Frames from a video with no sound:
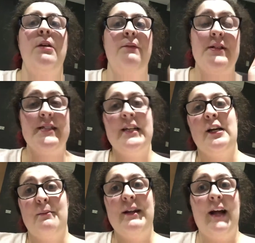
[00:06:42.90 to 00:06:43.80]
if it's
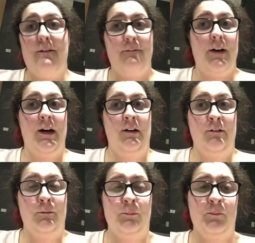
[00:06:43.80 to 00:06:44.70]
going to be that far.
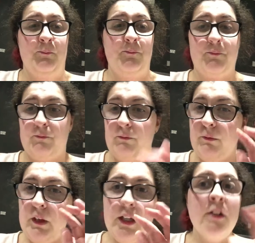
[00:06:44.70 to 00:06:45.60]

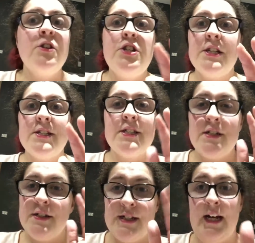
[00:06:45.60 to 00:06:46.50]
Just
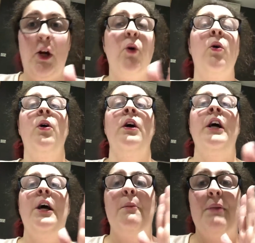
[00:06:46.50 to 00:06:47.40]
saying. Or
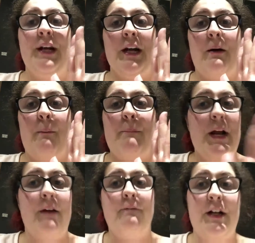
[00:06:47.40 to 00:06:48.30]
pick a
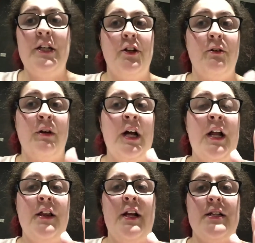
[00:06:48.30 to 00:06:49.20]
better venue
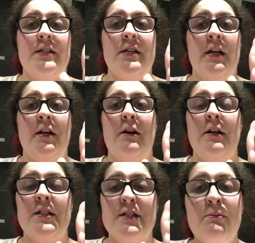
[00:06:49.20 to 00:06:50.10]
that's
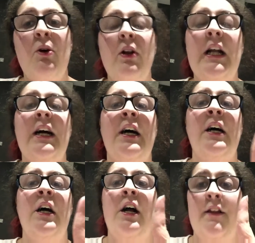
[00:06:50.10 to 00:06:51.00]
smaller,
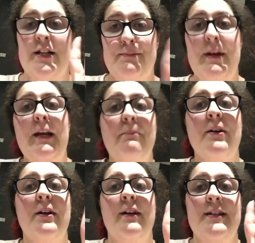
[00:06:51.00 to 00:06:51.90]
that's big, but
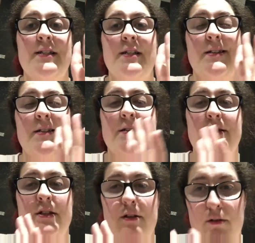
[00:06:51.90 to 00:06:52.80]
at least it's
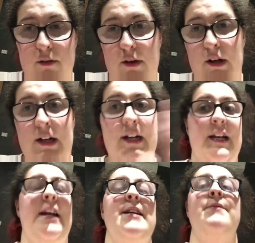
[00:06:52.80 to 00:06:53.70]

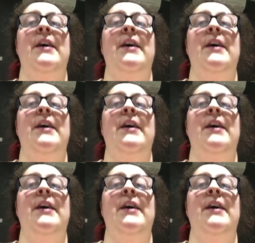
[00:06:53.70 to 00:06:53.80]
can ease of